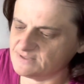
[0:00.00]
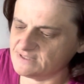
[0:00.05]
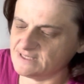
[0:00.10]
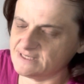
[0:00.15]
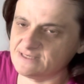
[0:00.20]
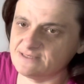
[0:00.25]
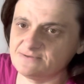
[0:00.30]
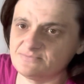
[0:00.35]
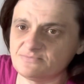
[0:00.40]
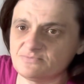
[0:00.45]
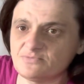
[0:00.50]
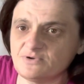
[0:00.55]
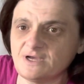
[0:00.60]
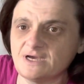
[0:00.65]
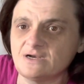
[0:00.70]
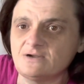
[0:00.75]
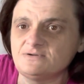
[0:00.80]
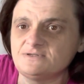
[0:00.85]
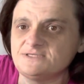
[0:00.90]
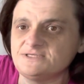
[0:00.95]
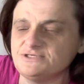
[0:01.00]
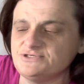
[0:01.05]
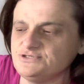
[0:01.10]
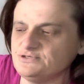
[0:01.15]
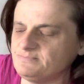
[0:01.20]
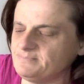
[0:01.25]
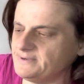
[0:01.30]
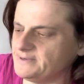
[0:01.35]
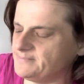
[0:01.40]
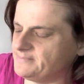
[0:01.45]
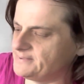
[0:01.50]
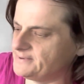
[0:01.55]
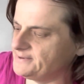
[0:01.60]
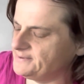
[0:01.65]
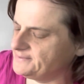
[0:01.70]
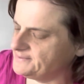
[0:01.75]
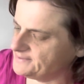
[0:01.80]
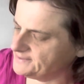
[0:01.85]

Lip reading: in yellow tissue paper.